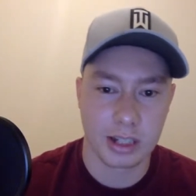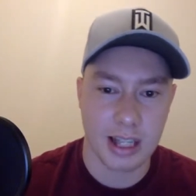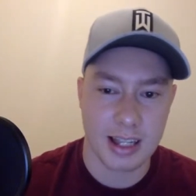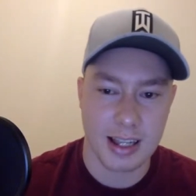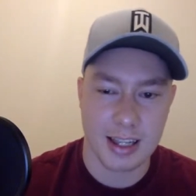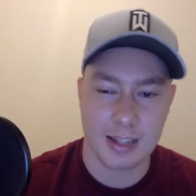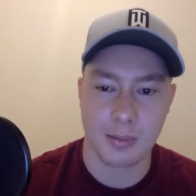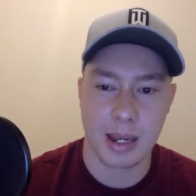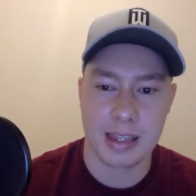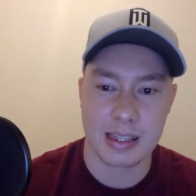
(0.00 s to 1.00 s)
That's
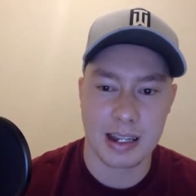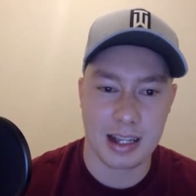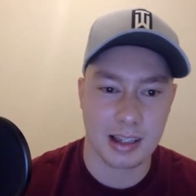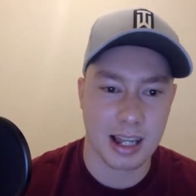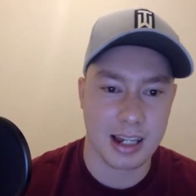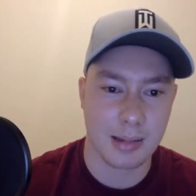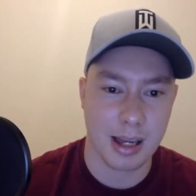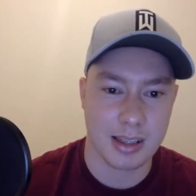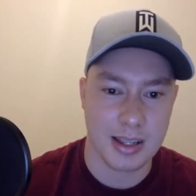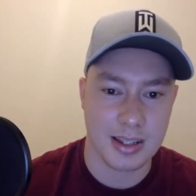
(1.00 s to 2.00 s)
the main thing I like
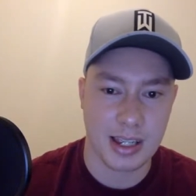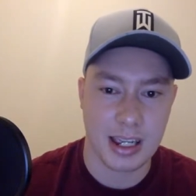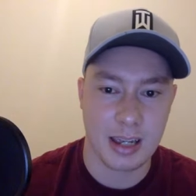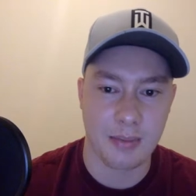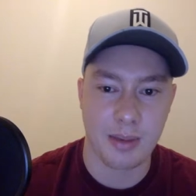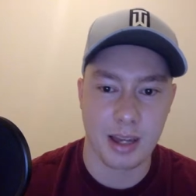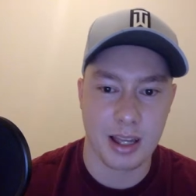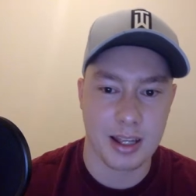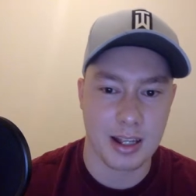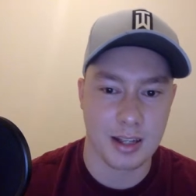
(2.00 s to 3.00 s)
about this team
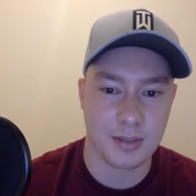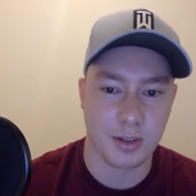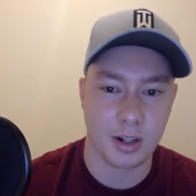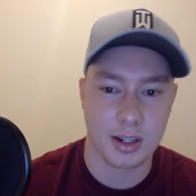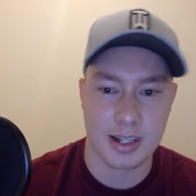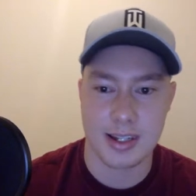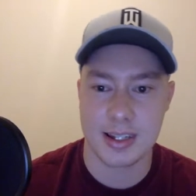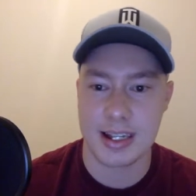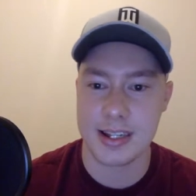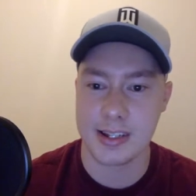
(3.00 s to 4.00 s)
as far as a
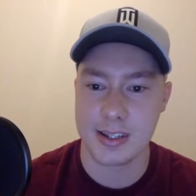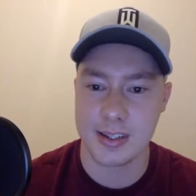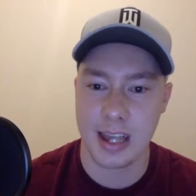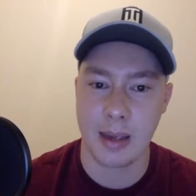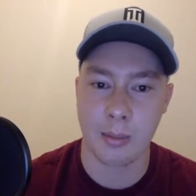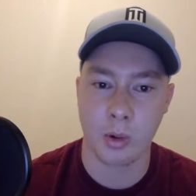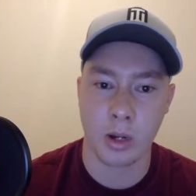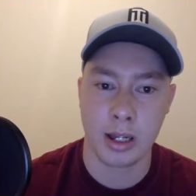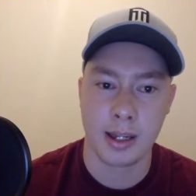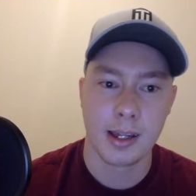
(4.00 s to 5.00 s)
season
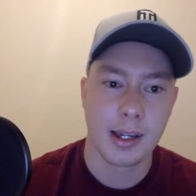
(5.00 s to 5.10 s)
standpoint.